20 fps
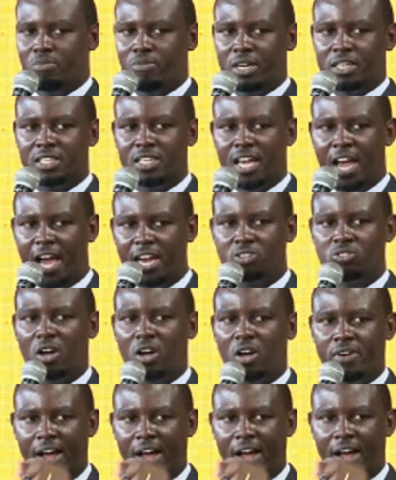But he had
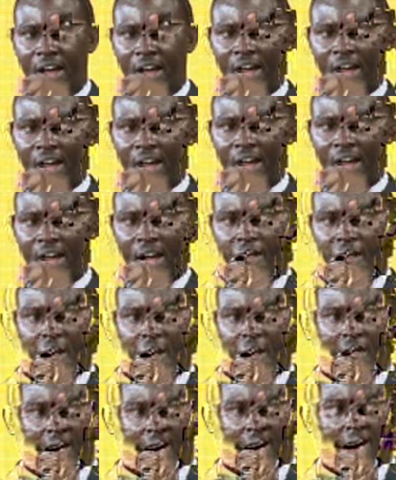to have had the
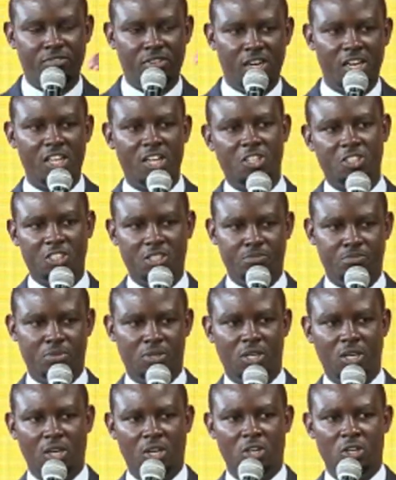concept of love
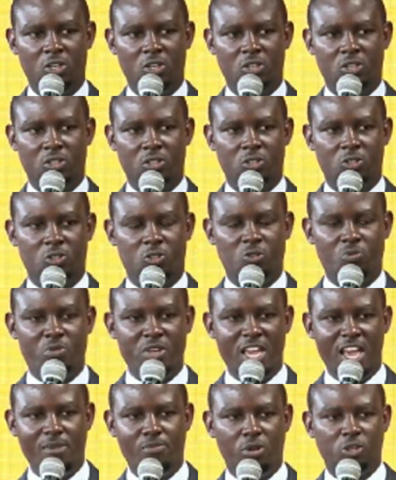leadership
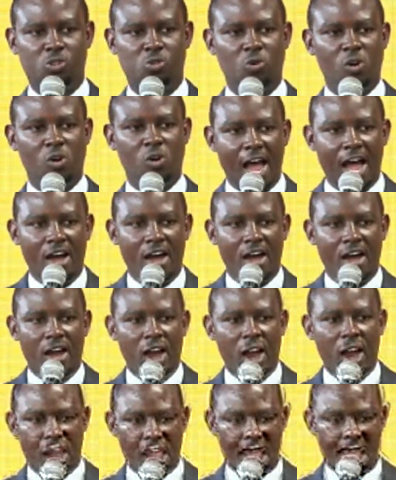to be able to
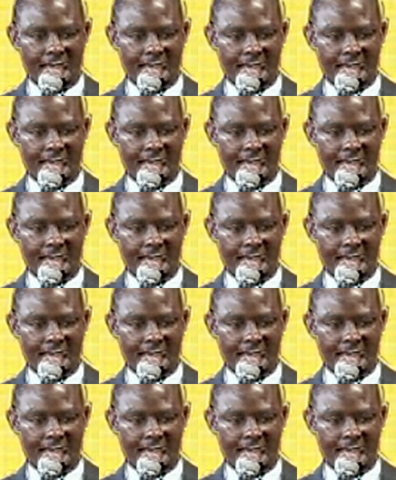love,